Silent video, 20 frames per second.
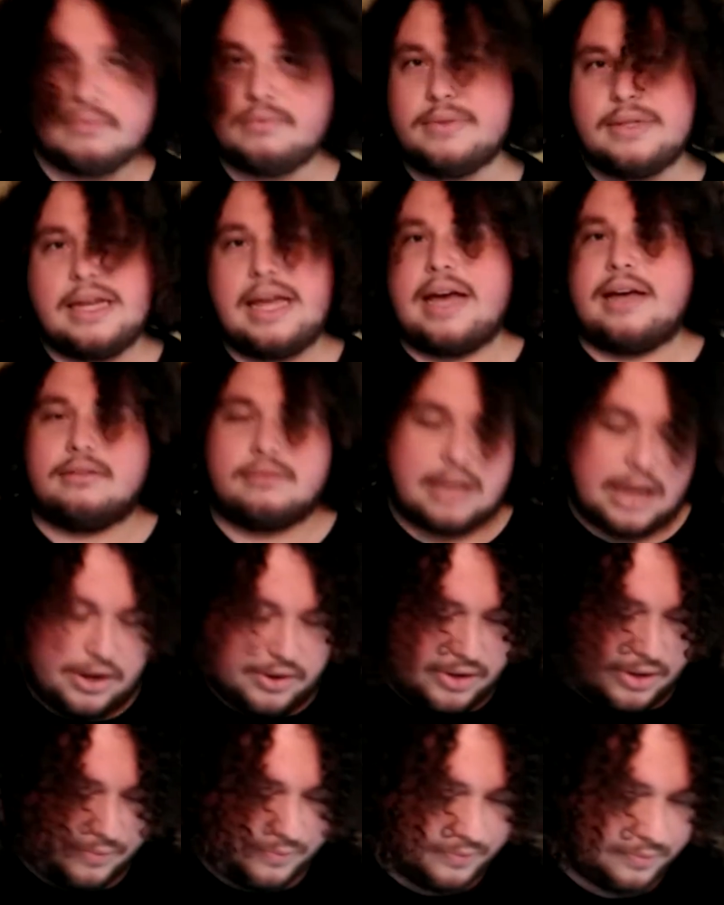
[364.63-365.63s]
Yeah, I
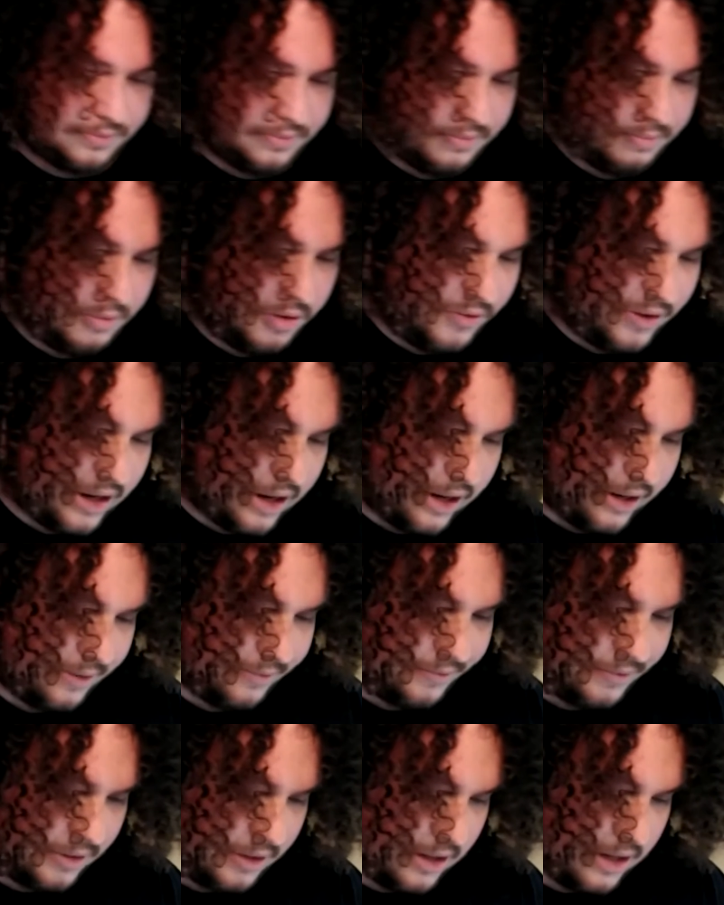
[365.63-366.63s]
don't know. Moving
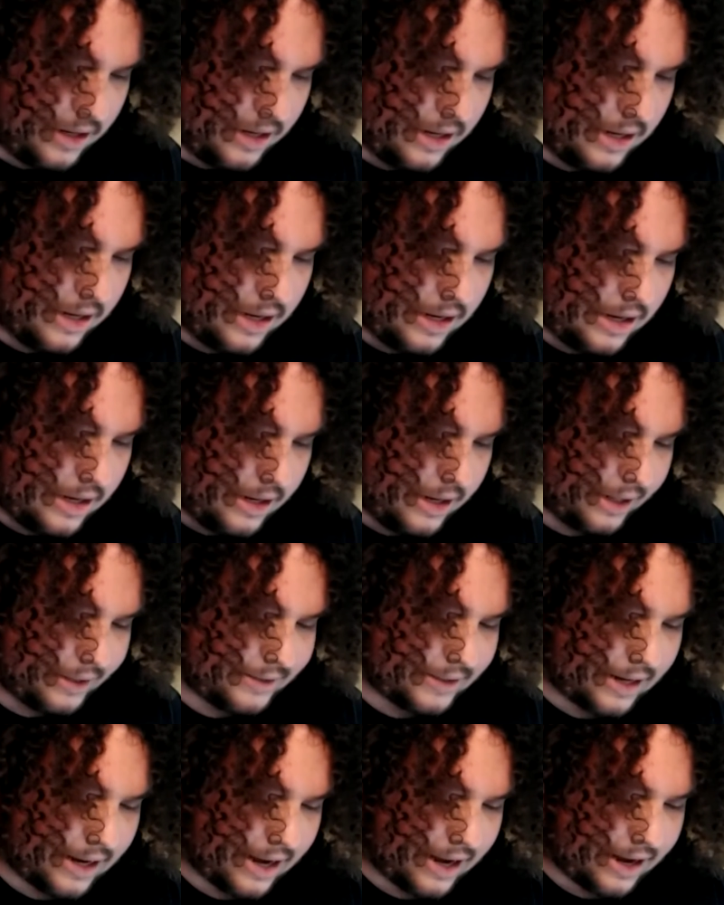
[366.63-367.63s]
on.
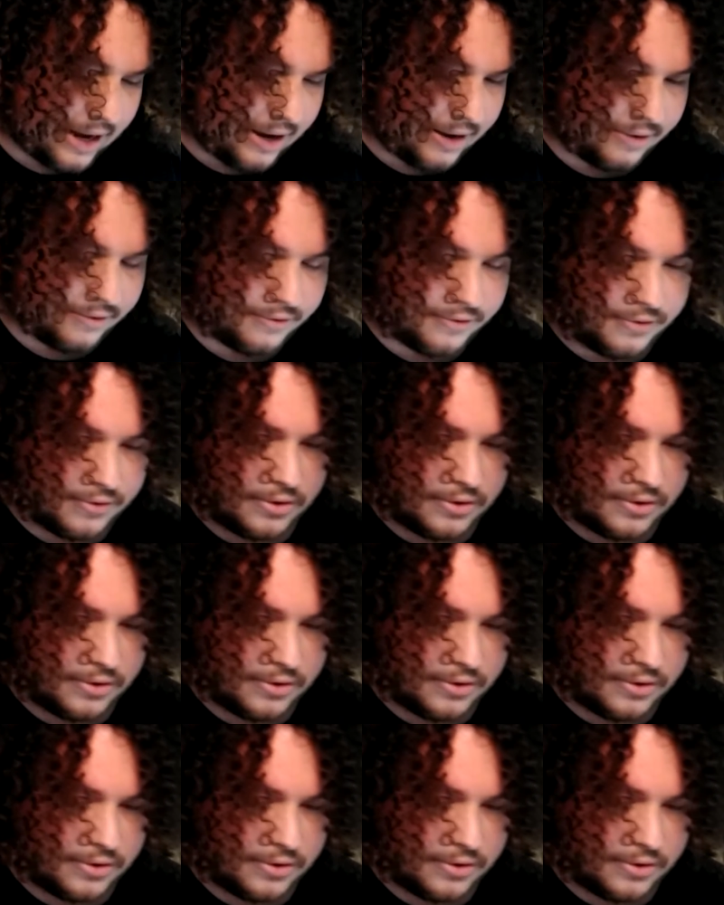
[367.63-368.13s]
Next I have